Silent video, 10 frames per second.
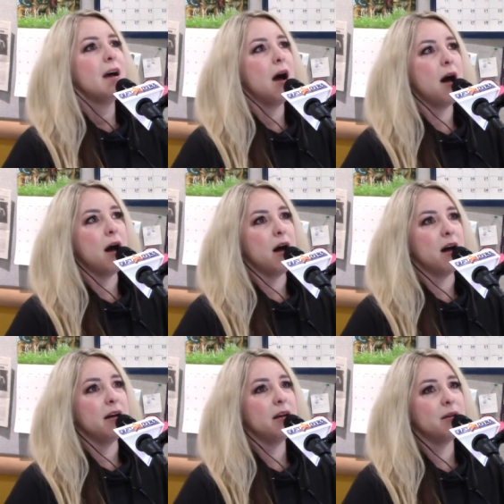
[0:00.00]

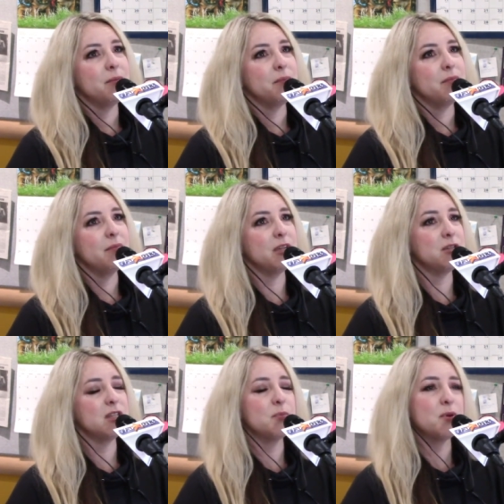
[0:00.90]
But
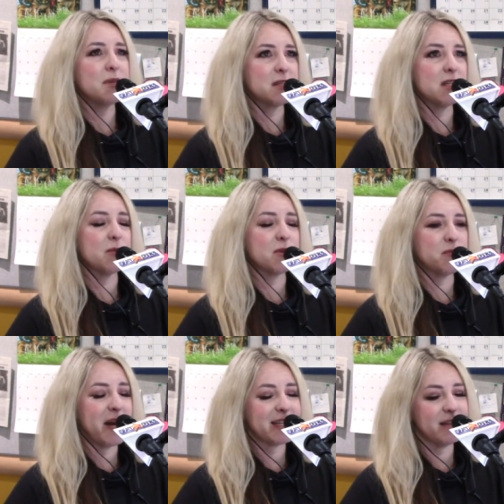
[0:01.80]
just to put this into
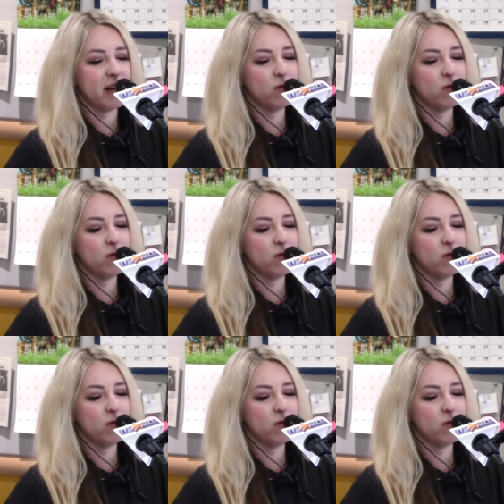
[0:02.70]
perspective,